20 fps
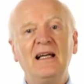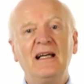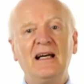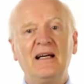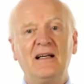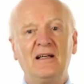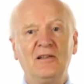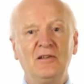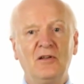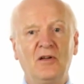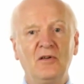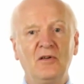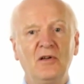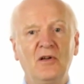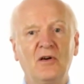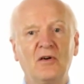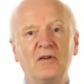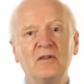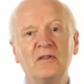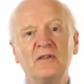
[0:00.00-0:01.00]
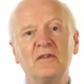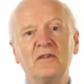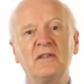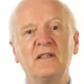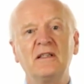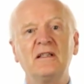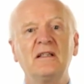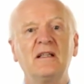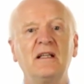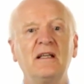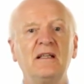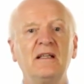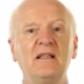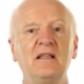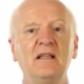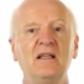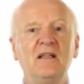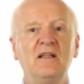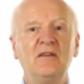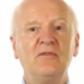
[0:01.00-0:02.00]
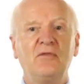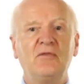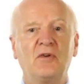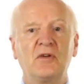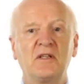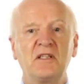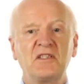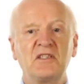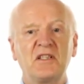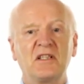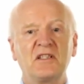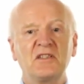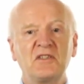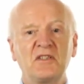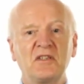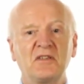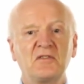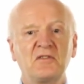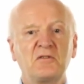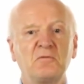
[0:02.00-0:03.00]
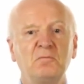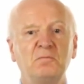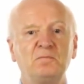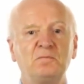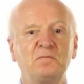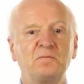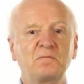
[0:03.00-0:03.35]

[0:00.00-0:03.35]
a lot longer than the 46 years.